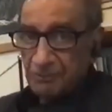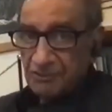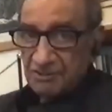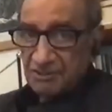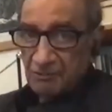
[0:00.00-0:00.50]

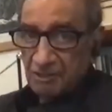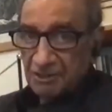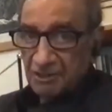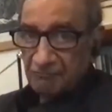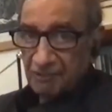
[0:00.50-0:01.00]
it's a question
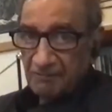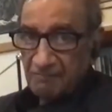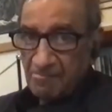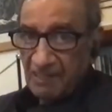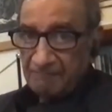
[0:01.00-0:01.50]
of
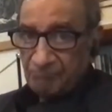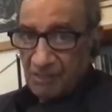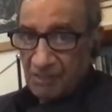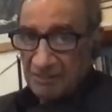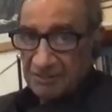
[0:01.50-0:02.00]

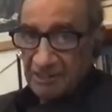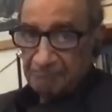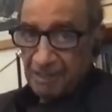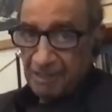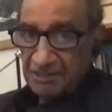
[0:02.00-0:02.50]
a
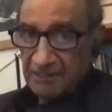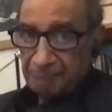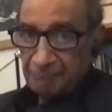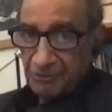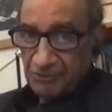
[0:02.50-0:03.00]
step-by-step
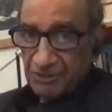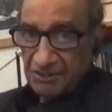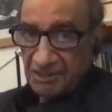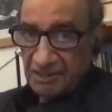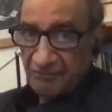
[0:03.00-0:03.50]
process
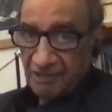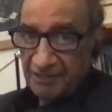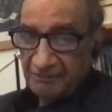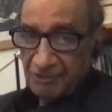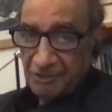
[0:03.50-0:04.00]
and a
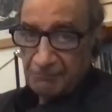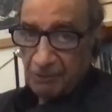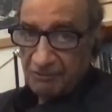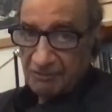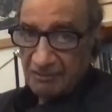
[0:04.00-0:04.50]
graded
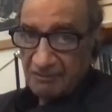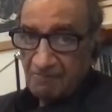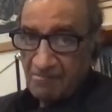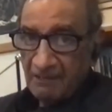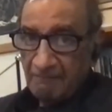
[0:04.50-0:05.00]
response
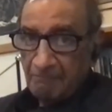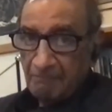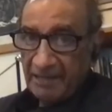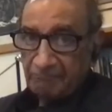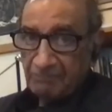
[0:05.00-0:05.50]

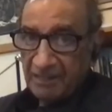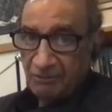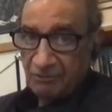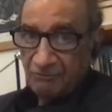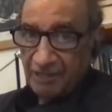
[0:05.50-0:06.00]
backed by
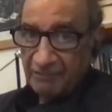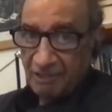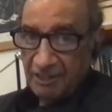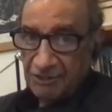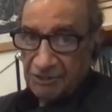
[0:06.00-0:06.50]
good
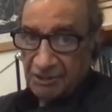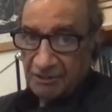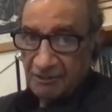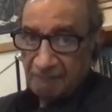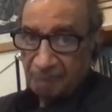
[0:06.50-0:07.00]
regulation
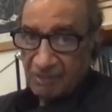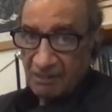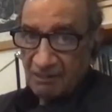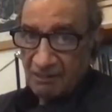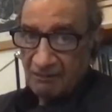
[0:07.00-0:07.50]

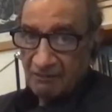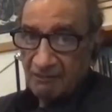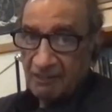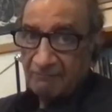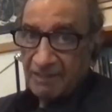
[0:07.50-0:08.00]
and
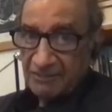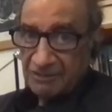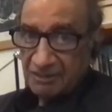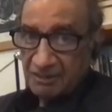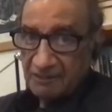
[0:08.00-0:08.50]
capacity.